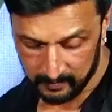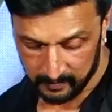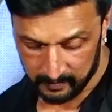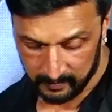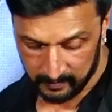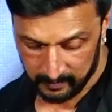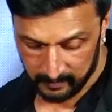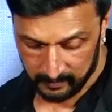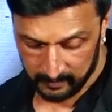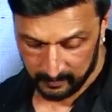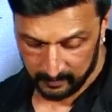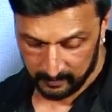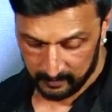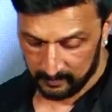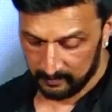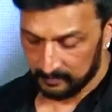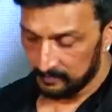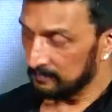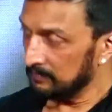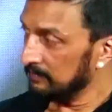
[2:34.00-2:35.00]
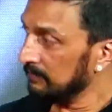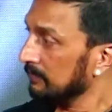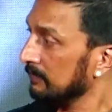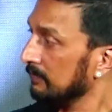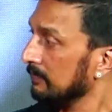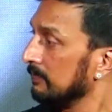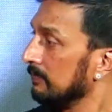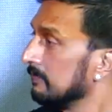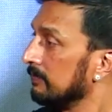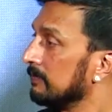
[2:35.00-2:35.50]

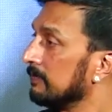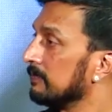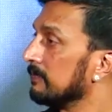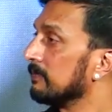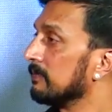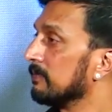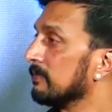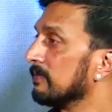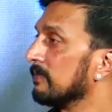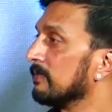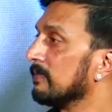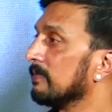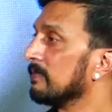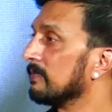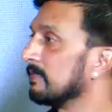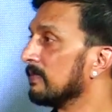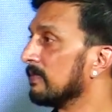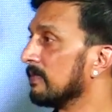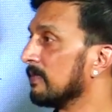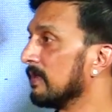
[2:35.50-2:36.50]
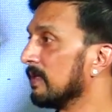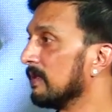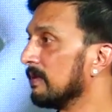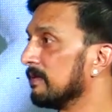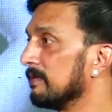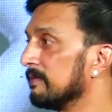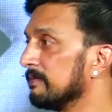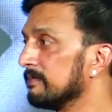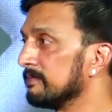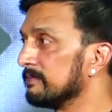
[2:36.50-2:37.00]

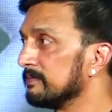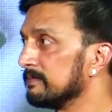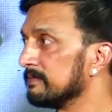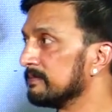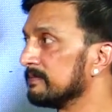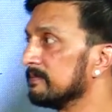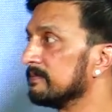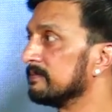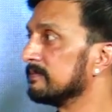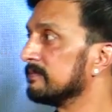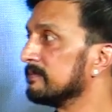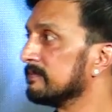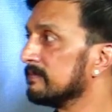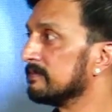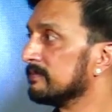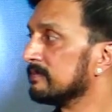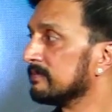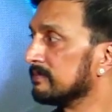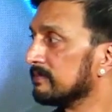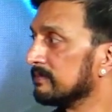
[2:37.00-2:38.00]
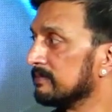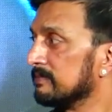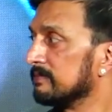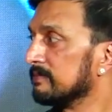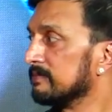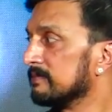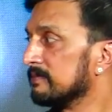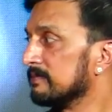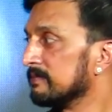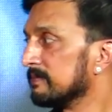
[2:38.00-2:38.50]

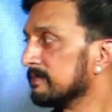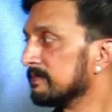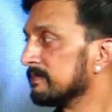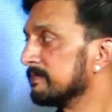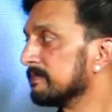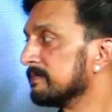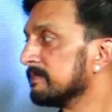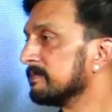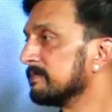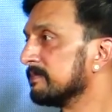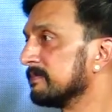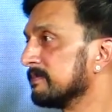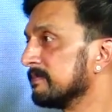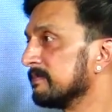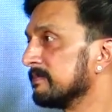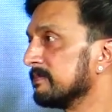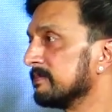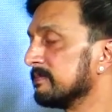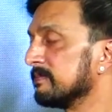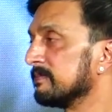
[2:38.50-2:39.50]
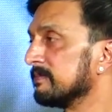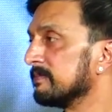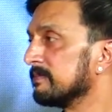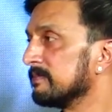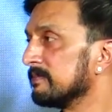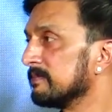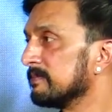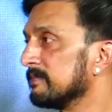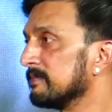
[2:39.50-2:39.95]
This person isn't speaking.